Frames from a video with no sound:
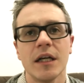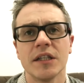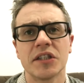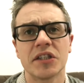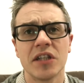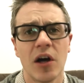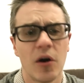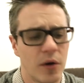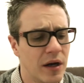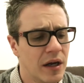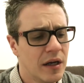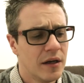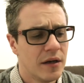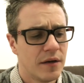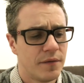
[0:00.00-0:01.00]
So
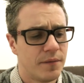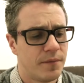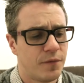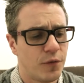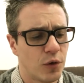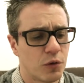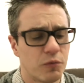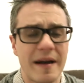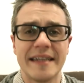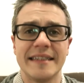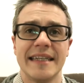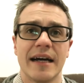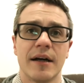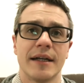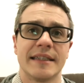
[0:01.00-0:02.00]
for a
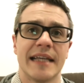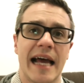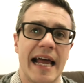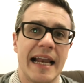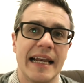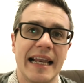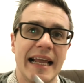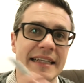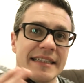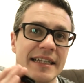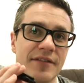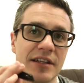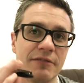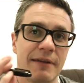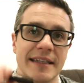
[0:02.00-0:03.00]
rating out of ten, let's give
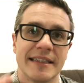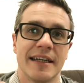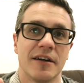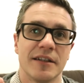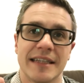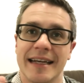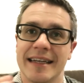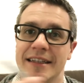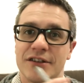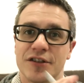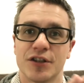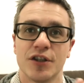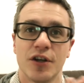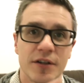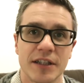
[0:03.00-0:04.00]
it a rating out of ten. Let's
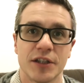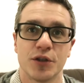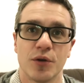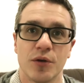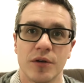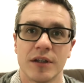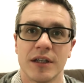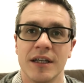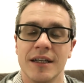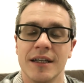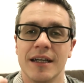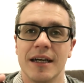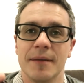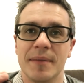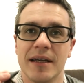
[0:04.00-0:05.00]
just cut this short
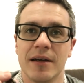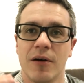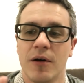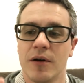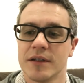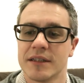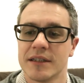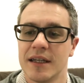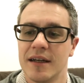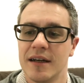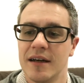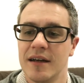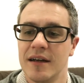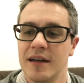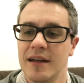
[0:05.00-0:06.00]
because
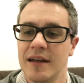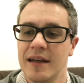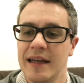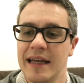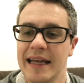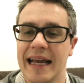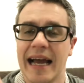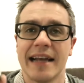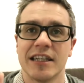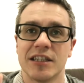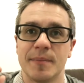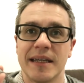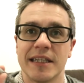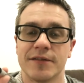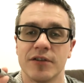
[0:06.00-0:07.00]
uh, it kind of
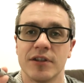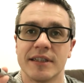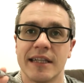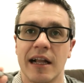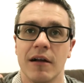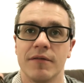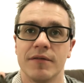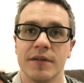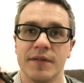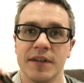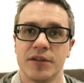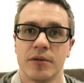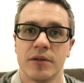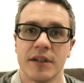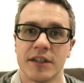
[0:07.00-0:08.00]
speaks for itself. The
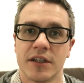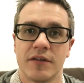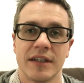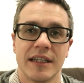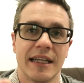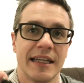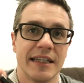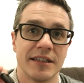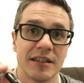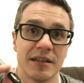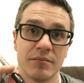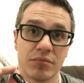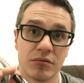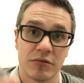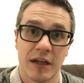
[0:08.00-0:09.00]
visualness of it is
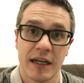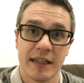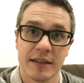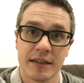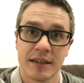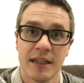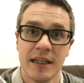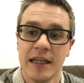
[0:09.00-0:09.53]
brilliant,